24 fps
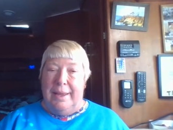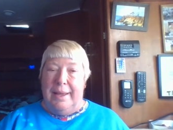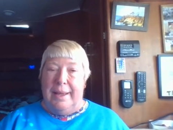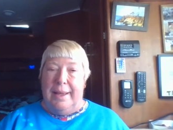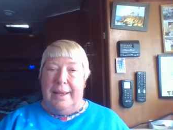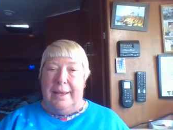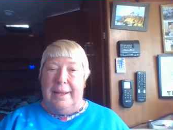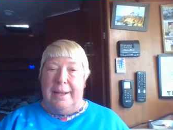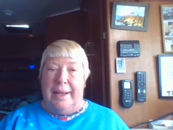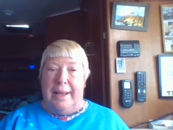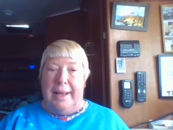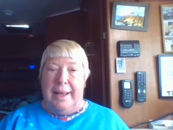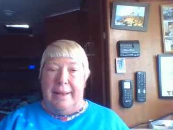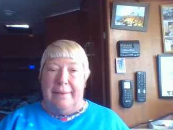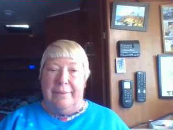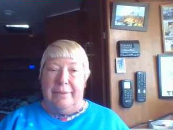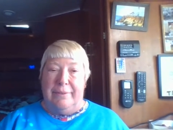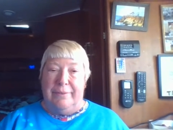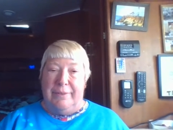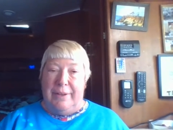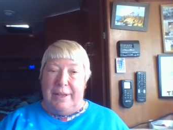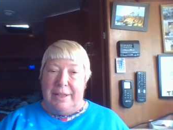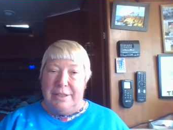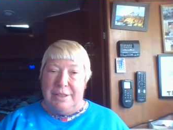and I have
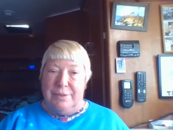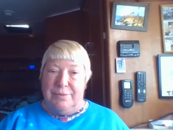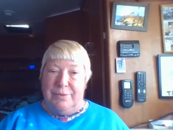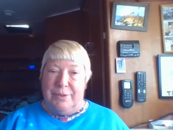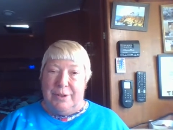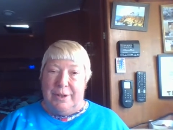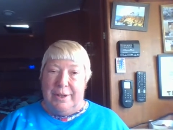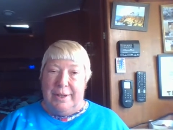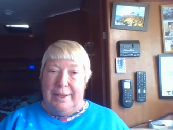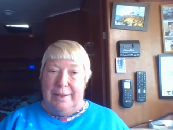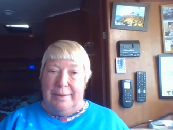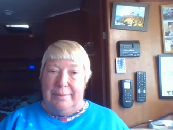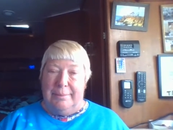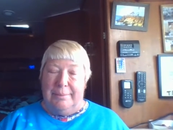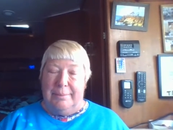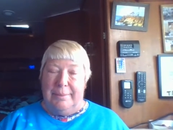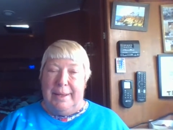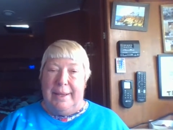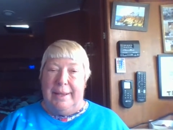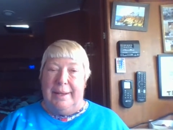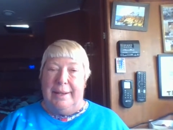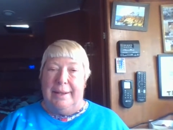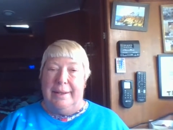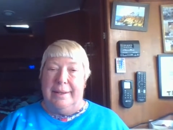a vest for him,
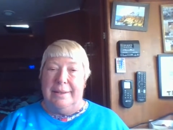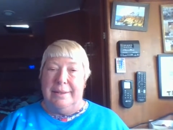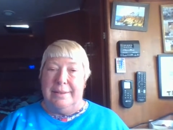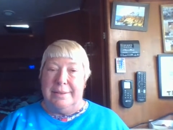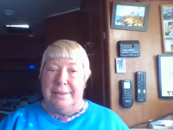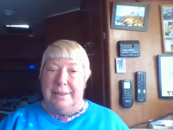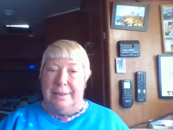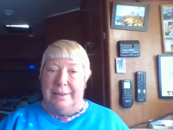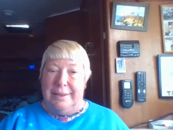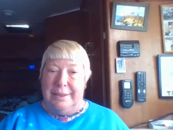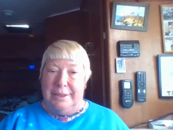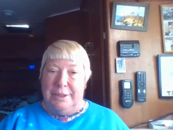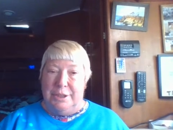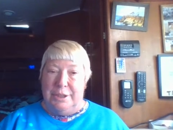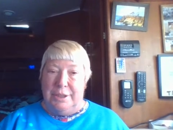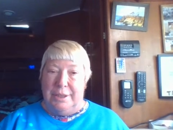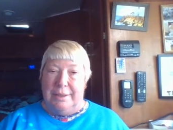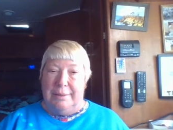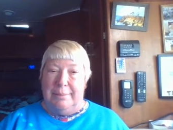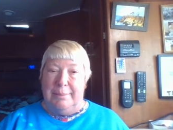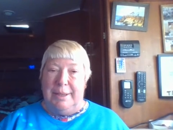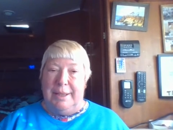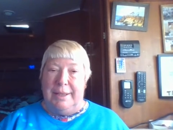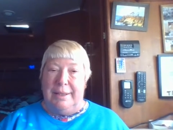and it is a
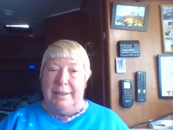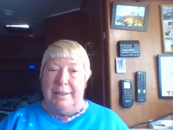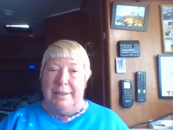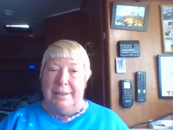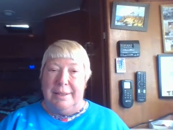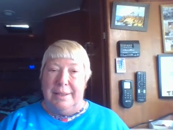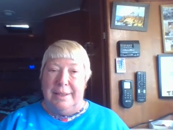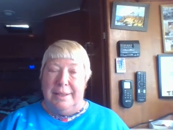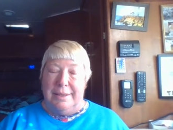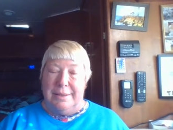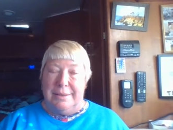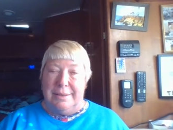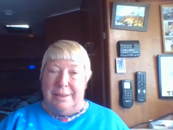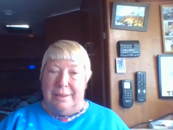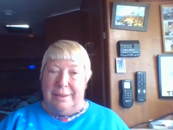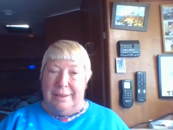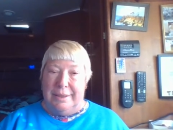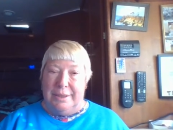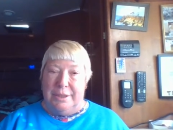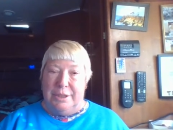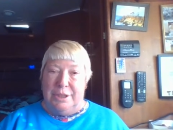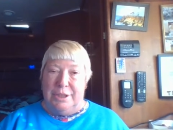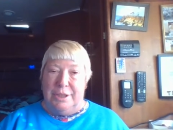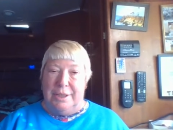legitimate. He's a
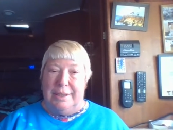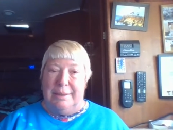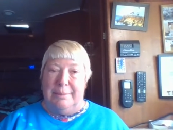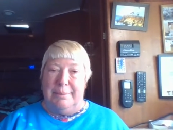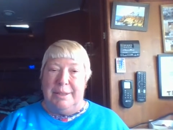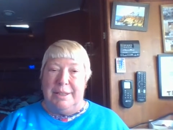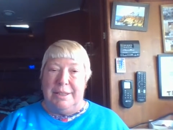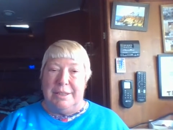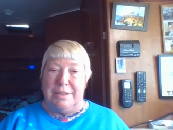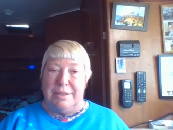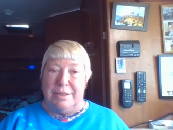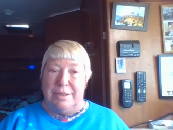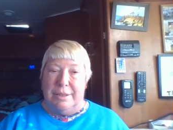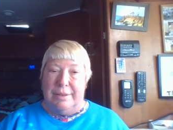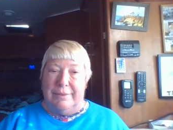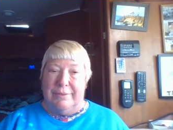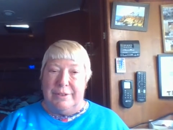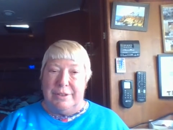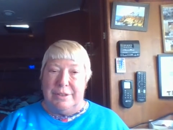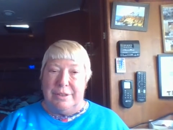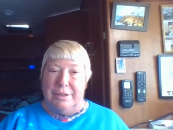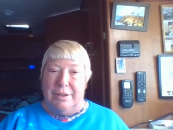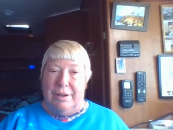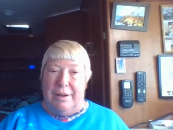legitimate
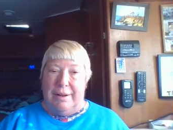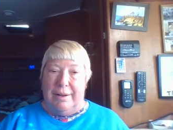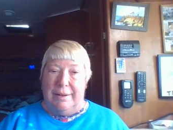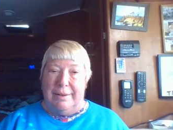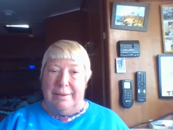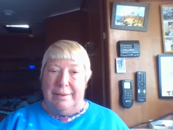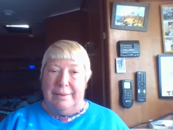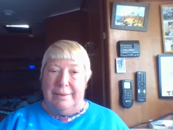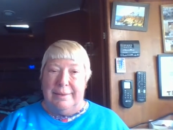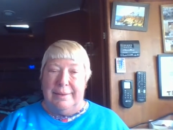service dog.